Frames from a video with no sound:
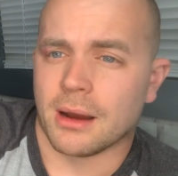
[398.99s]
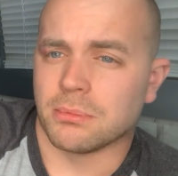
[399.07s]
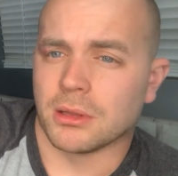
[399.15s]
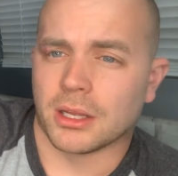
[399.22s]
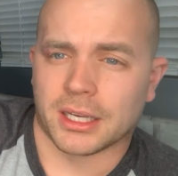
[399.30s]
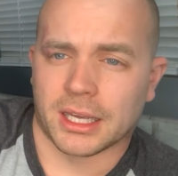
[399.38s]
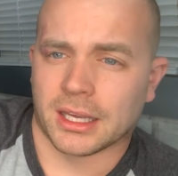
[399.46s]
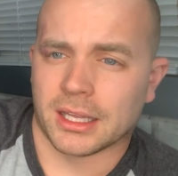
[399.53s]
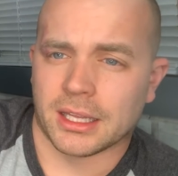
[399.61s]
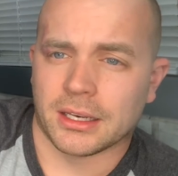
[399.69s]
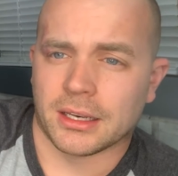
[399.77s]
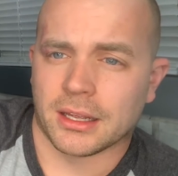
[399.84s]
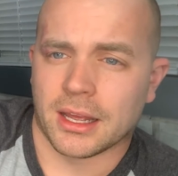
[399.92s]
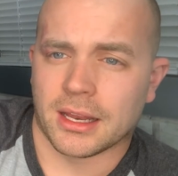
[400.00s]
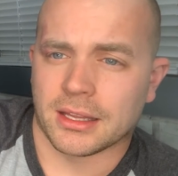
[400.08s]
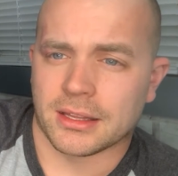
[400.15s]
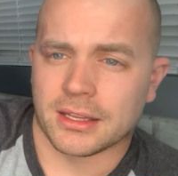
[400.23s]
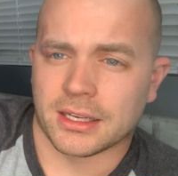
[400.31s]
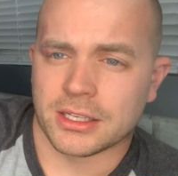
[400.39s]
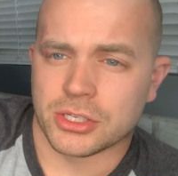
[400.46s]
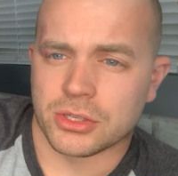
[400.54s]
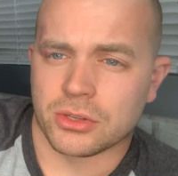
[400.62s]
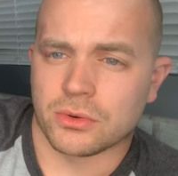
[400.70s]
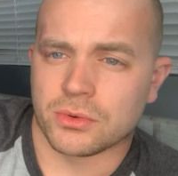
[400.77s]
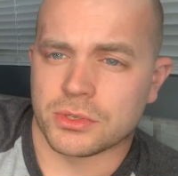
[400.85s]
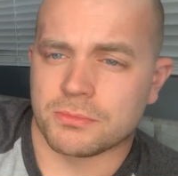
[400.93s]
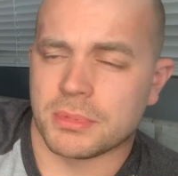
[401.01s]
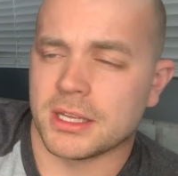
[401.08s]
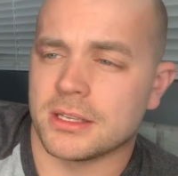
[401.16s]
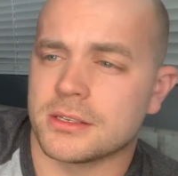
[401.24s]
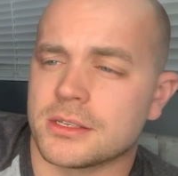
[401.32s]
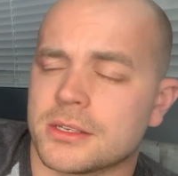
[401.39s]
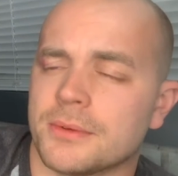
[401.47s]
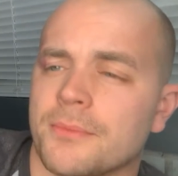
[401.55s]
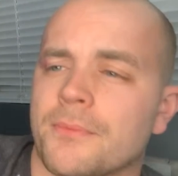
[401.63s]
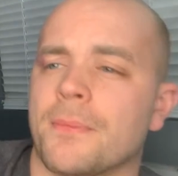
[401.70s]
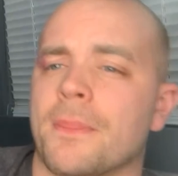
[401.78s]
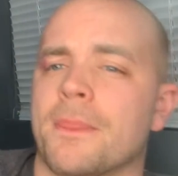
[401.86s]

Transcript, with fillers: plugging in anything into those pins.